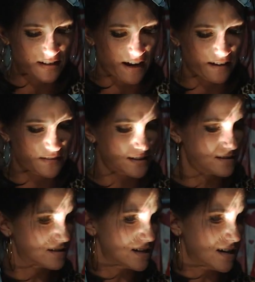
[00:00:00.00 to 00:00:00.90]
yeah, this
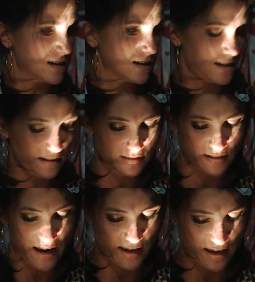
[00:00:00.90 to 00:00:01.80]
is, see, he is
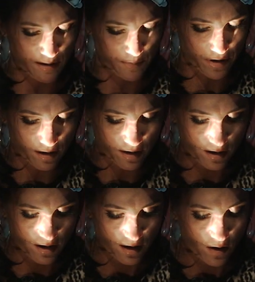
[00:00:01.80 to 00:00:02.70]
a keeper.
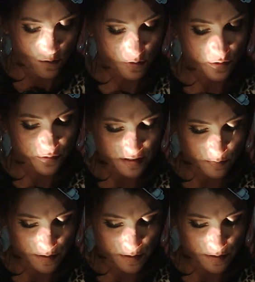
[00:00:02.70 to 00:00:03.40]
Ooh, this